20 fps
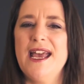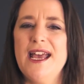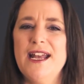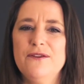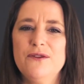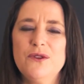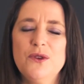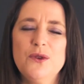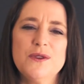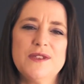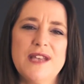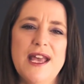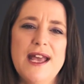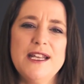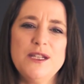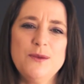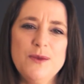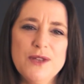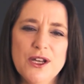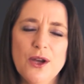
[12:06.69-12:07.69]
And of course,
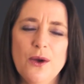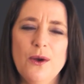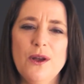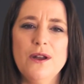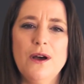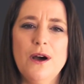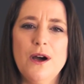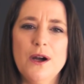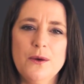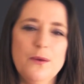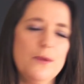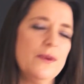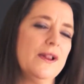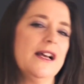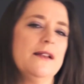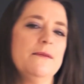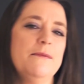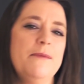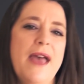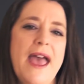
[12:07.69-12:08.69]
as we go along, we'll
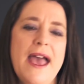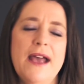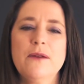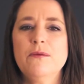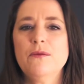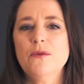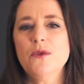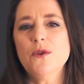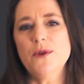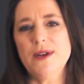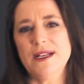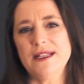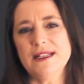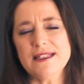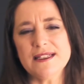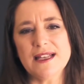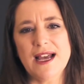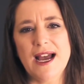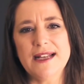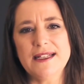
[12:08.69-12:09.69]
unpack more
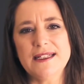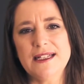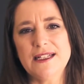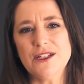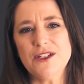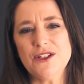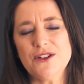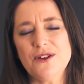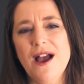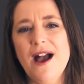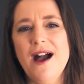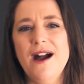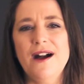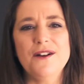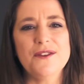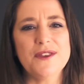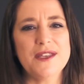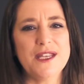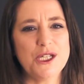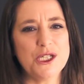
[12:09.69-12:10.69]
insight into
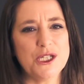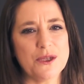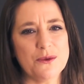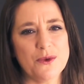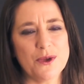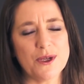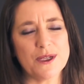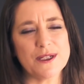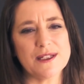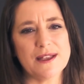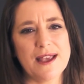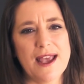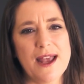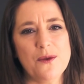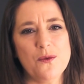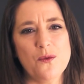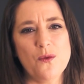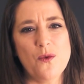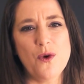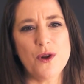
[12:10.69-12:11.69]
how the I Ching works
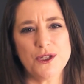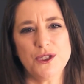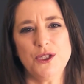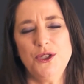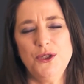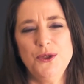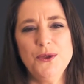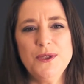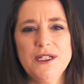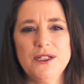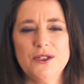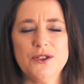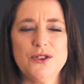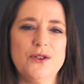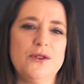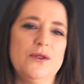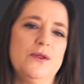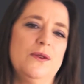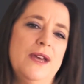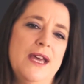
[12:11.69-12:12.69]
and what you can
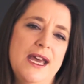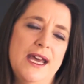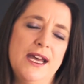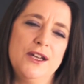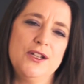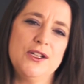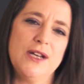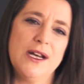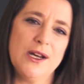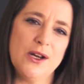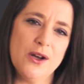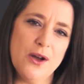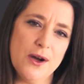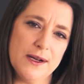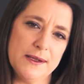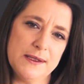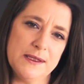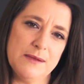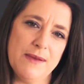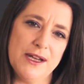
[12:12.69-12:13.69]
do to
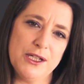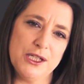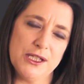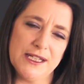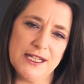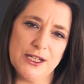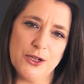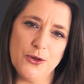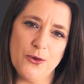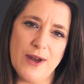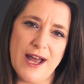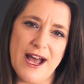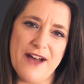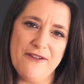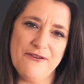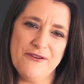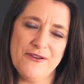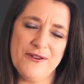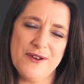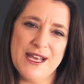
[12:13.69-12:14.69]
unlock its magic in your life.